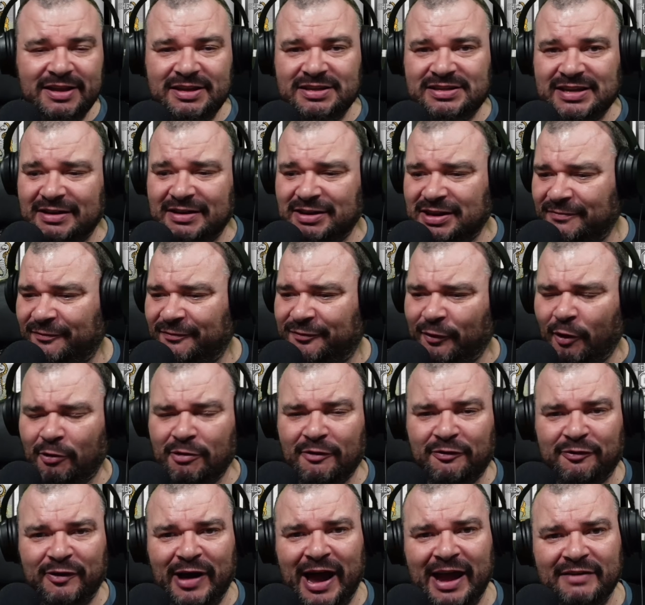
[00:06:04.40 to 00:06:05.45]
had 4 or
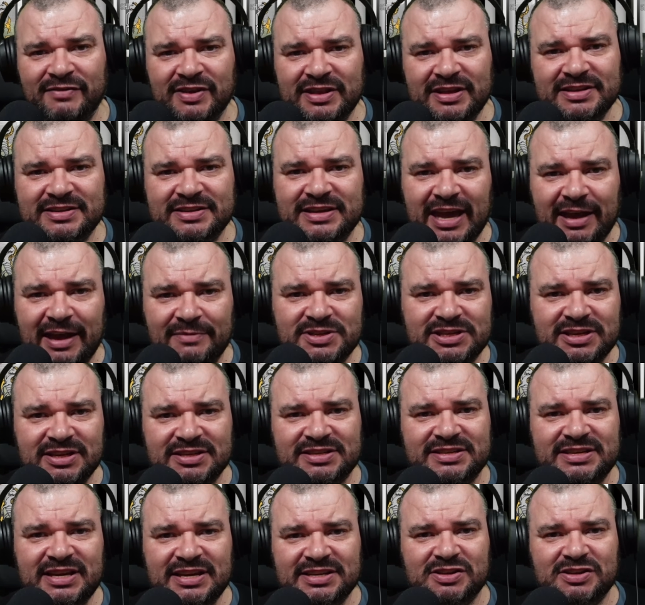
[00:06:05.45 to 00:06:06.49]
5 of these games this
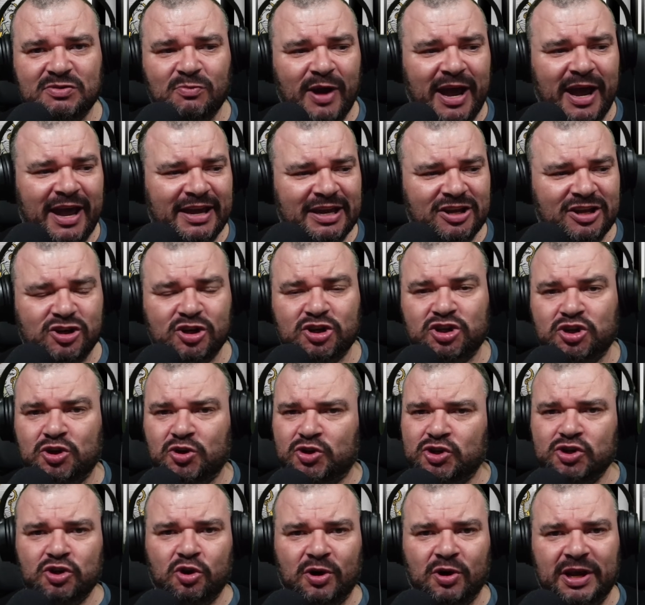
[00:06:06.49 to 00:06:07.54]
season where he just
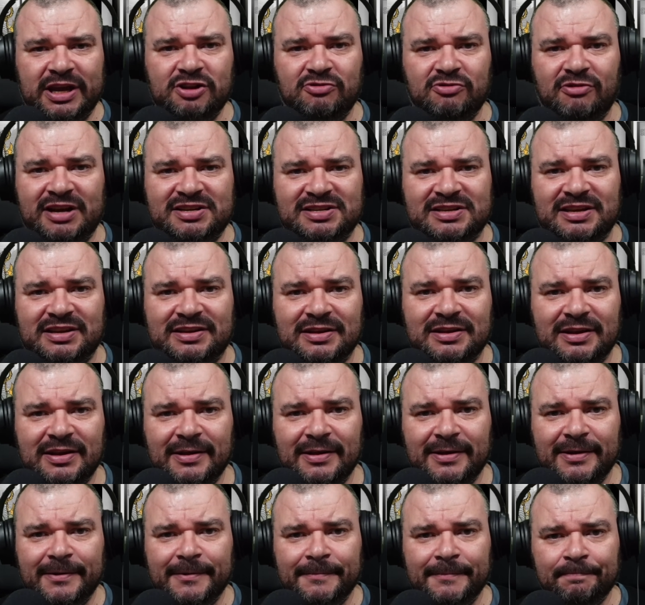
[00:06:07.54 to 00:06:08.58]
doesn't look interested.
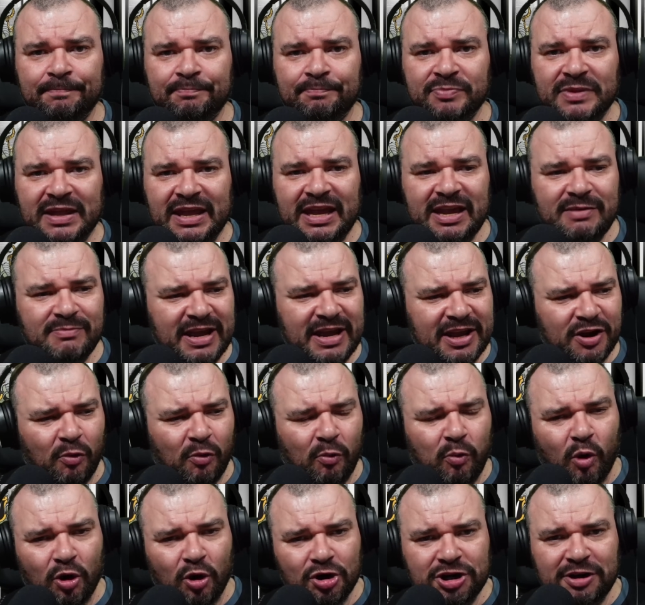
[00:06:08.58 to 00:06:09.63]
He made a
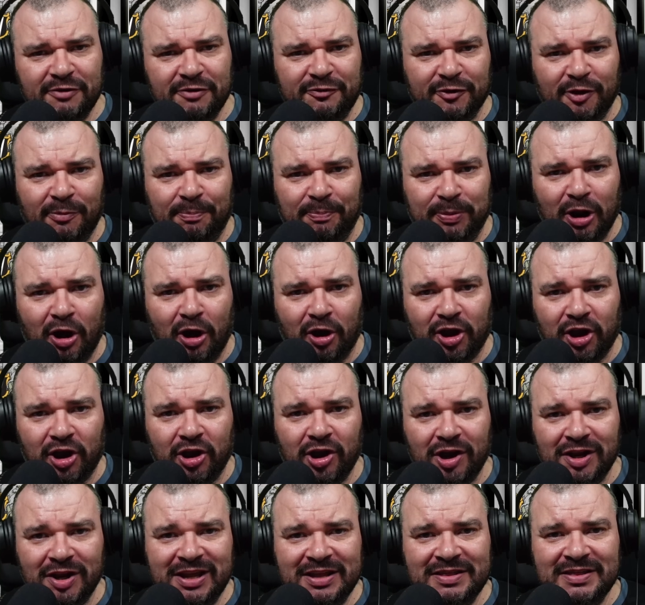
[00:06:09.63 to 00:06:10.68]
wonderful block
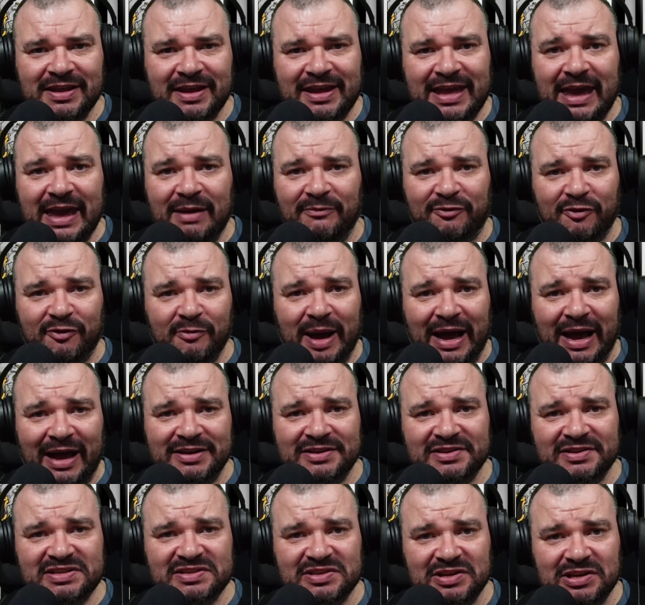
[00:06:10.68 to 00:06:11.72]
early in the game from
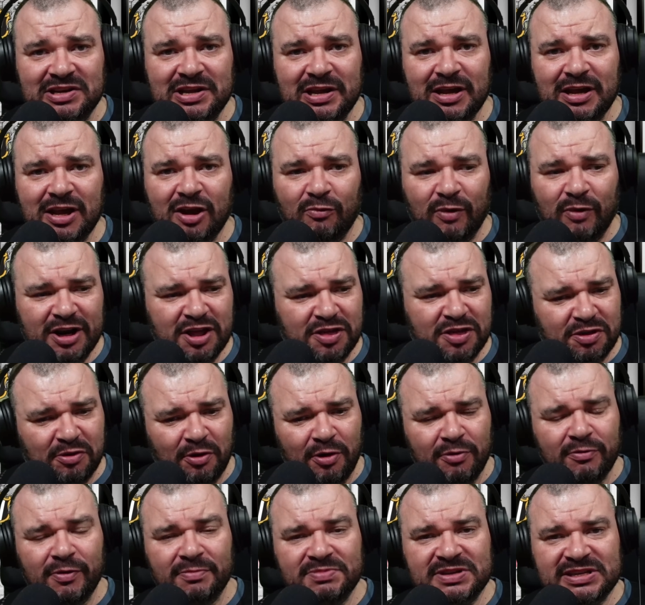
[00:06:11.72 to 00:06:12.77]
Anderson when he
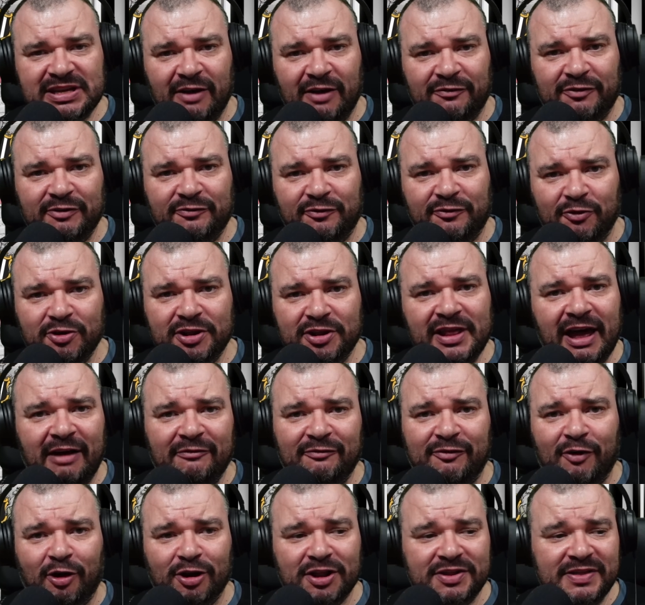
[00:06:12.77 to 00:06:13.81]
threw himself in front of that
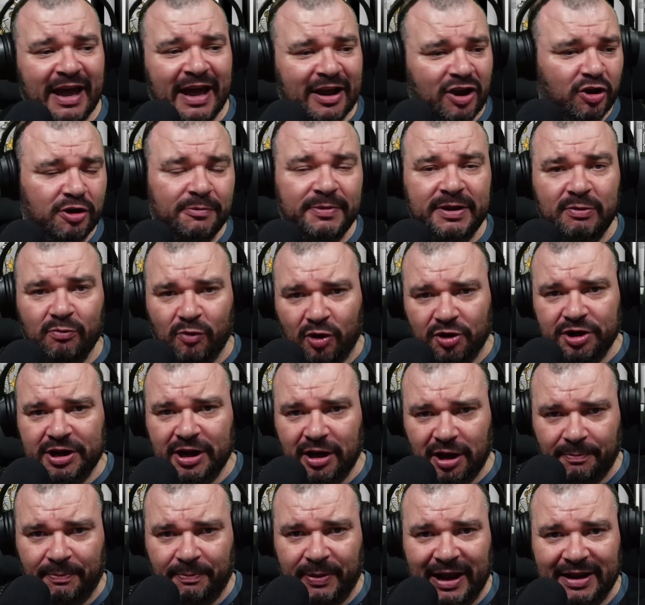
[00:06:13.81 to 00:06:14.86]
volley. That could have been 1-0
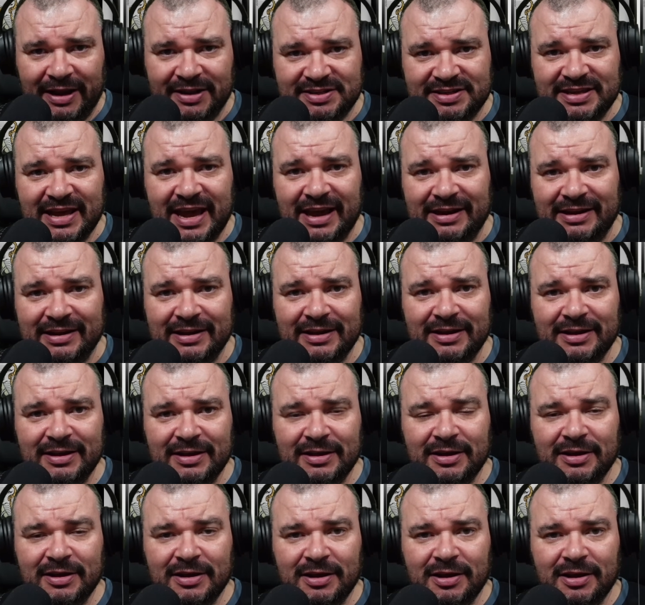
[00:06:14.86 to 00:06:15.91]
to Palace then.
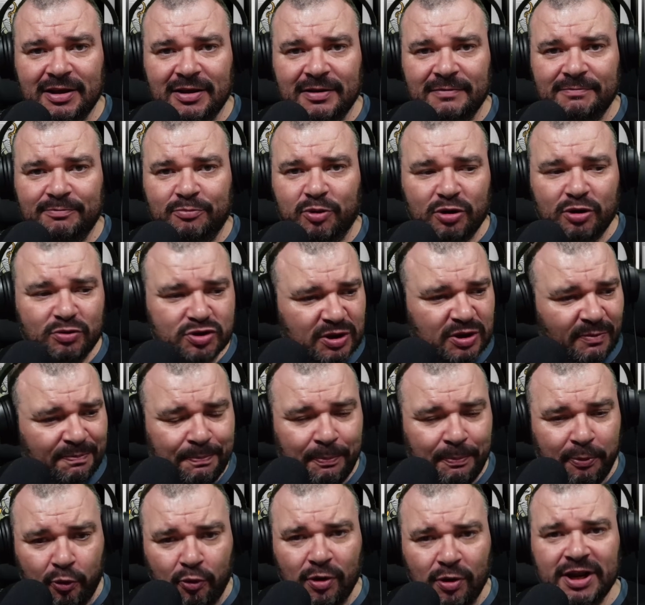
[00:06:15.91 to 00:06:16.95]
But it was a
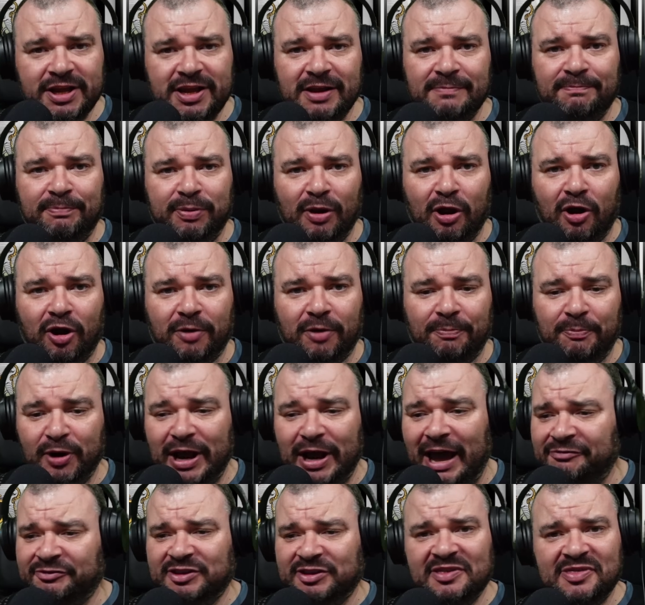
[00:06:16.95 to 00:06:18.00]
brilliant block. But
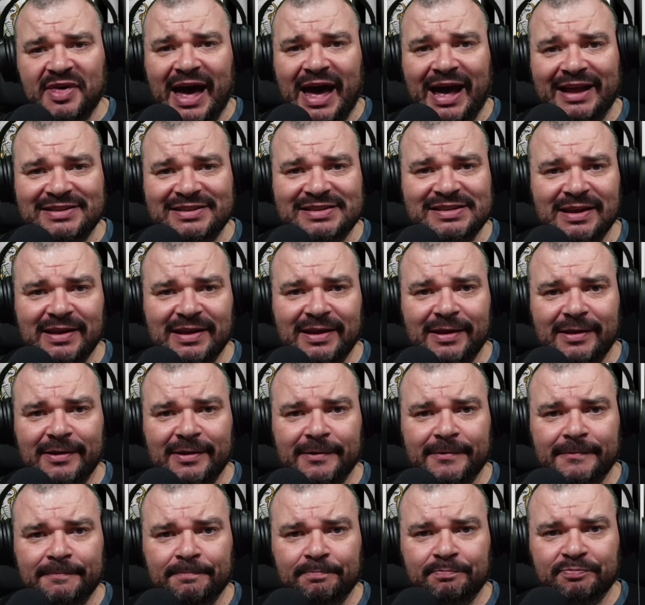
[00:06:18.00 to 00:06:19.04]
after that,
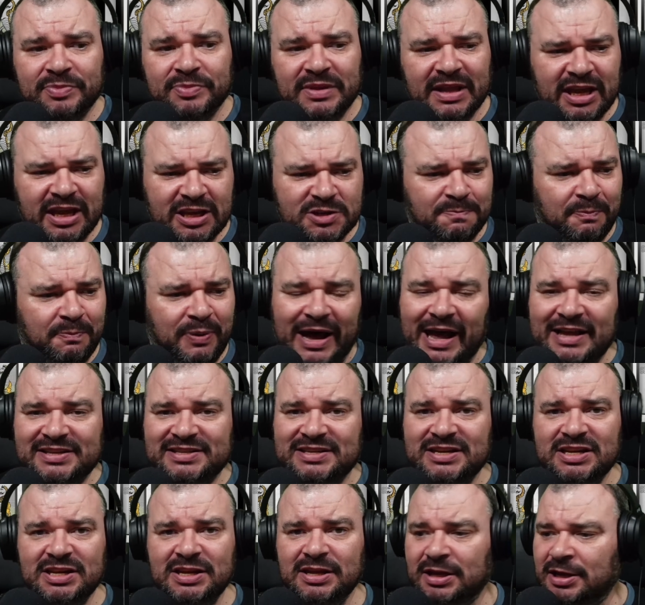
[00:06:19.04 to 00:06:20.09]
his
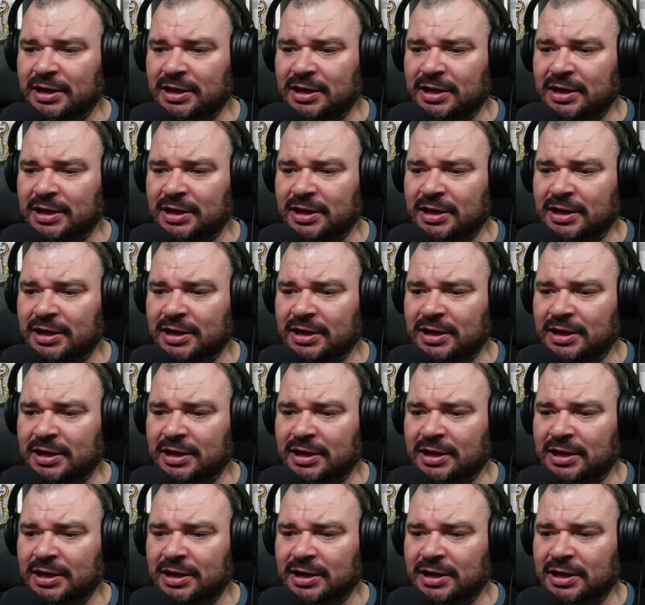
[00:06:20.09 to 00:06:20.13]
passing,